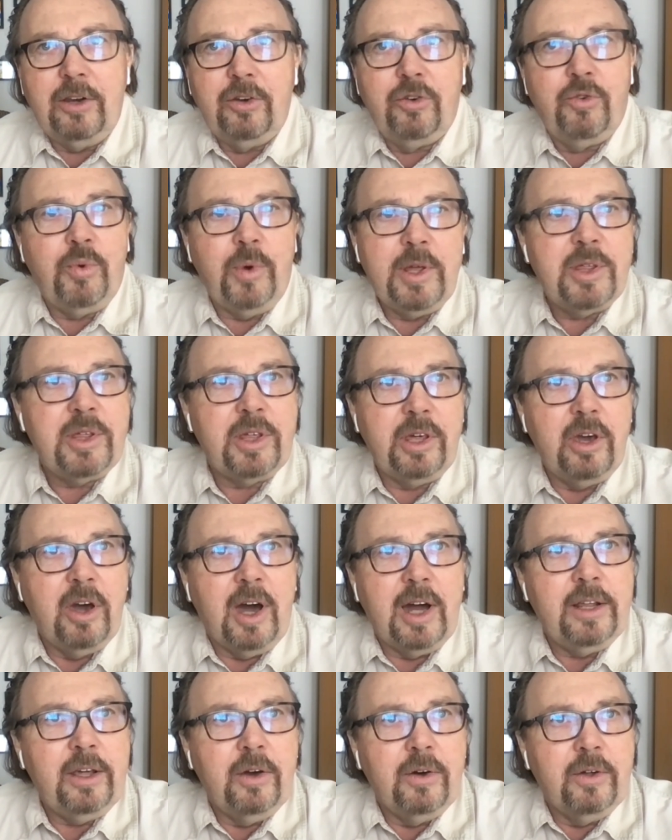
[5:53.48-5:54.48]
increase
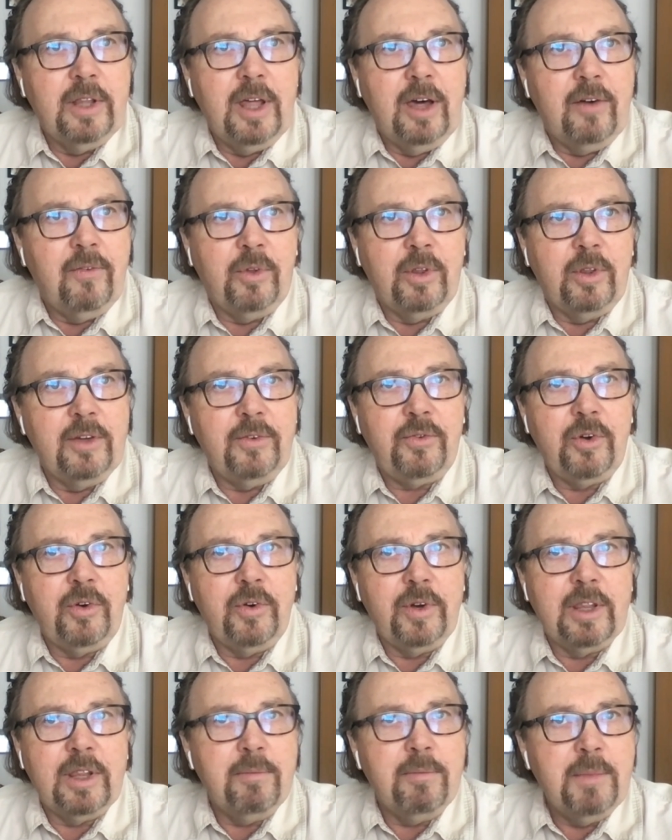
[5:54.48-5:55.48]
the audio level if
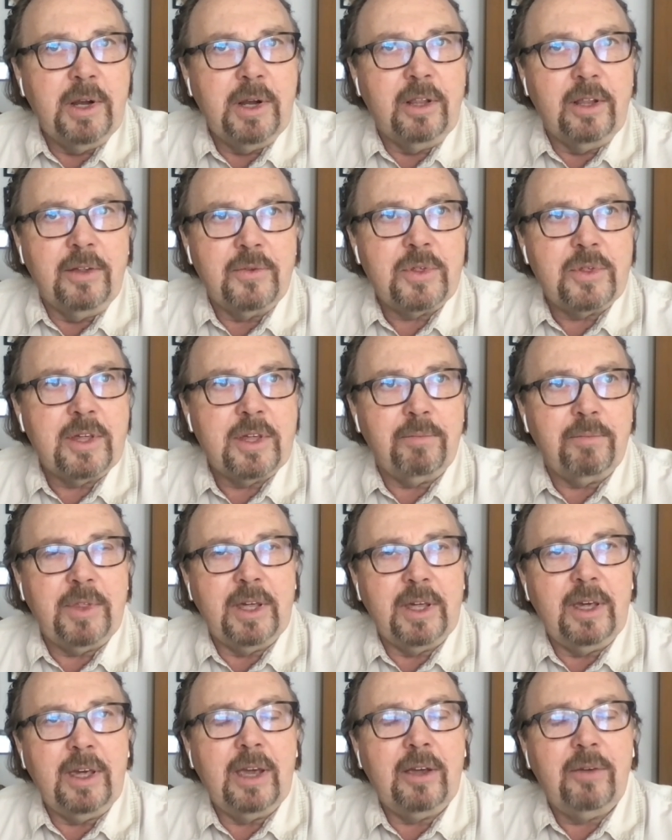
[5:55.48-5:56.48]
you're in the middle of
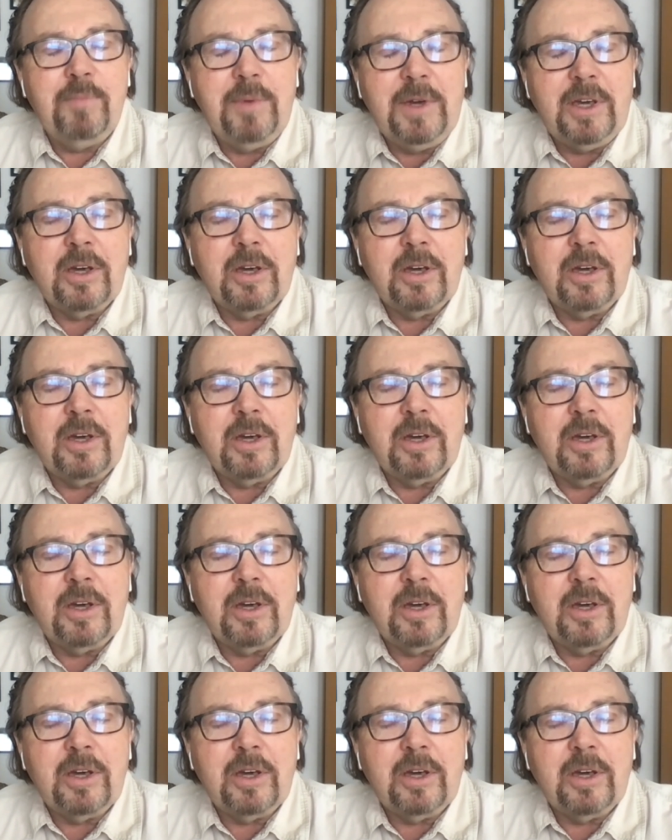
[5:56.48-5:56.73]
something,